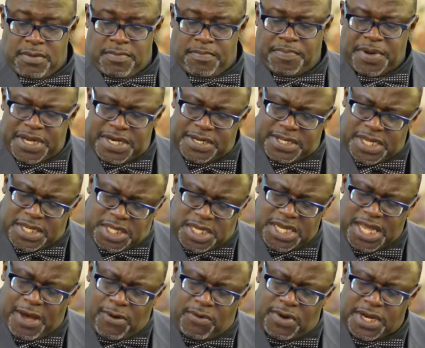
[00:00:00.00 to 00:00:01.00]
But the thing
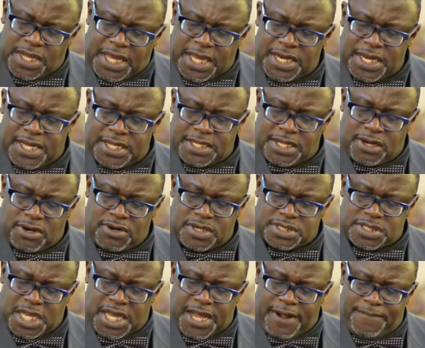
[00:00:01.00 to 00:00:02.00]
I want to get at, though, is
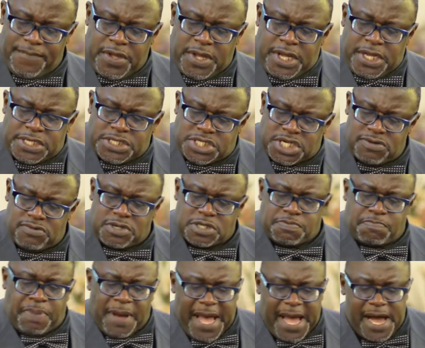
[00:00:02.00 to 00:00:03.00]
that she was
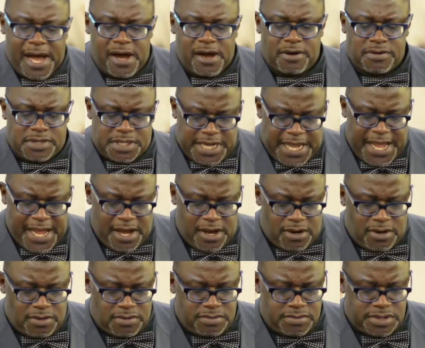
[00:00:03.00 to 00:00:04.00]
bowed
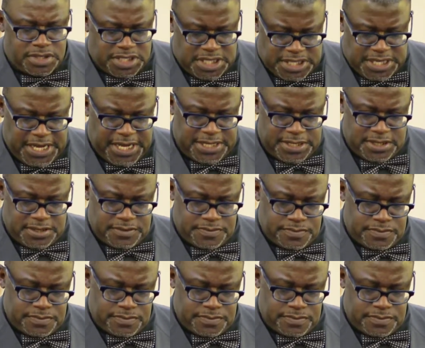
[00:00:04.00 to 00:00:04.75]
down together.